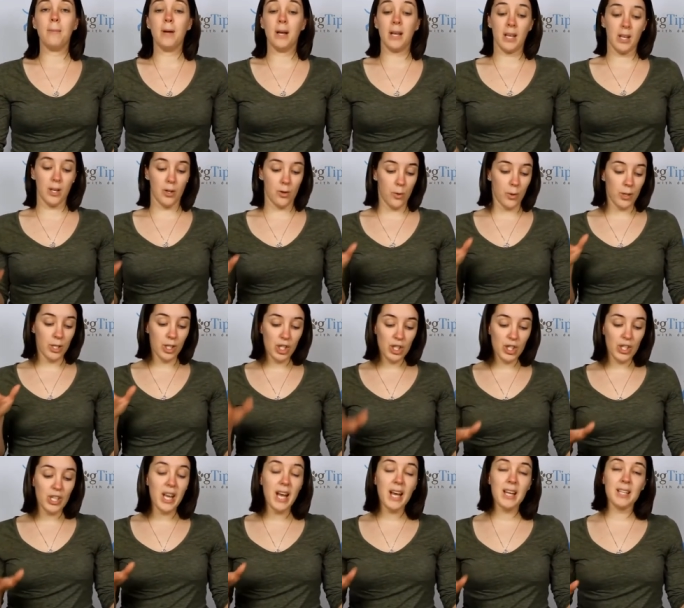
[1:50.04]
you know,
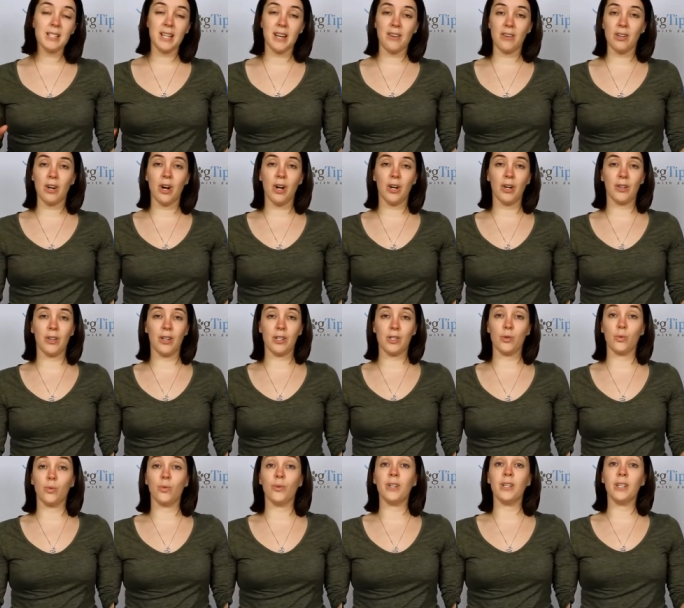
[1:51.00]
she has to have a collar
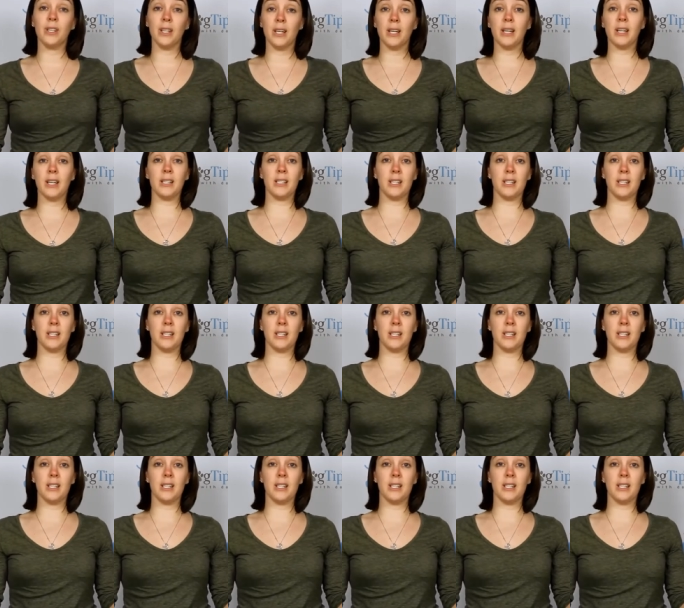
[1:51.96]
that's really going